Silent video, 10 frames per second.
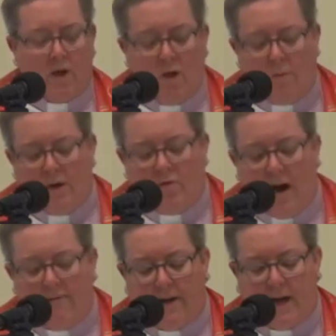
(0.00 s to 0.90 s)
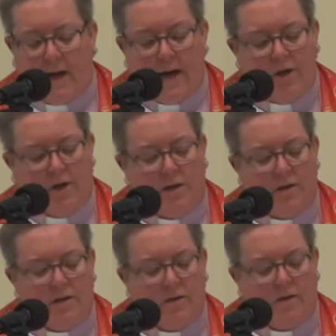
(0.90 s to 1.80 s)
Human trafficking
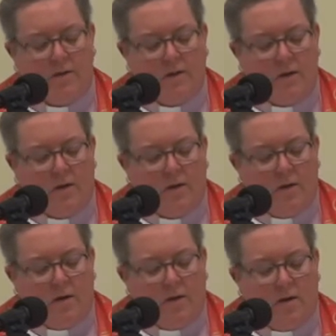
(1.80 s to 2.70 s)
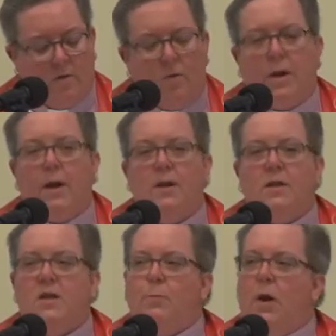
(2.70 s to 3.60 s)
agents are
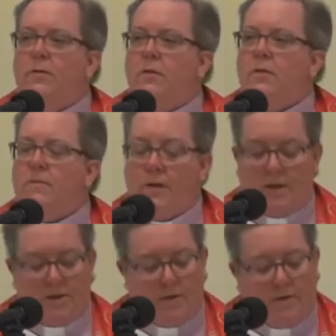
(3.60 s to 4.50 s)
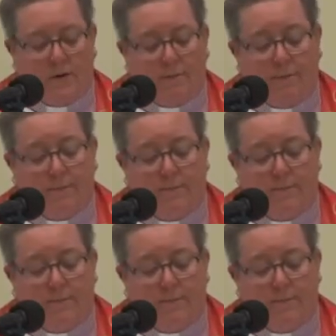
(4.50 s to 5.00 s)
organizing sponsors for these children